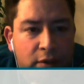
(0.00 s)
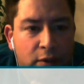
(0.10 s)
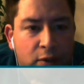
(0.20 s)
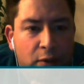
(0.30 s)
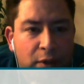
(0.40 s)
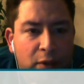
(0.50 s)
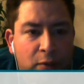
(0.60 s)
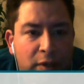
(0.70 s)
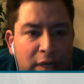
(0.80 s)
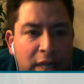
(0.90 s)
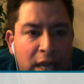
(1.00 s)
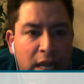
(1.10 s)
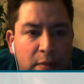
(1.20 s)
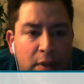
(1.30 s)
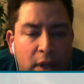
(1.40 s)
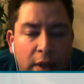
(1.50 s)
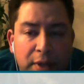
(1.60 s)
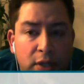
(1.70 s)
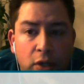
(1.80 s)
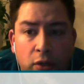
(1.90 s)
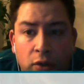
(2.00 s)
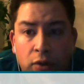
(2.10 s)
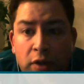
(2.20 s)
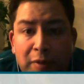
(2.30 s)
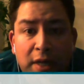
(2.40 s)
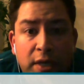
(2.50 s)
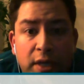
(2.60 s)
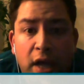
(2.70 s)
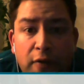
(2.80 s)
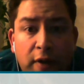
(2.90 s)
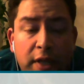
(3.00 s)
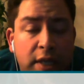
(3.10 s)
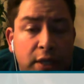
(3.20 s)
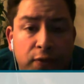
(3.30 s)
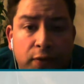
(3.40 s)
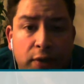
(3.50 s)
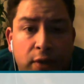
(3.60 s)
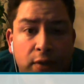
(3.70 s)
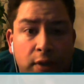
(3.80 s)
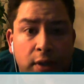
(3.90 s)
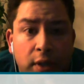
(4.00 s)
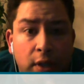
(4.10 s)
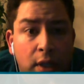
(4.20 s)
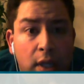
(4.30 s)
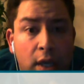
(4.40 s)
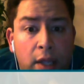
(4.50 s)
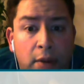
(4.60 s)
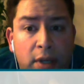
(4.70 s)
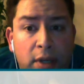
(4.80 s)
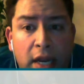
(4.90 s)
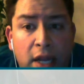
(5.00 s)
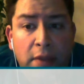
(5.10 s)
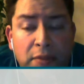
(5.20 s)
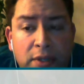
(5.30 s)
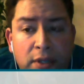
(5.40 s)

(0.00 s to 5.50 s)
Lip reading: just hope we can win a game. I mean, you're going to be in a dogfight the next few years. I mean, Anaheim's still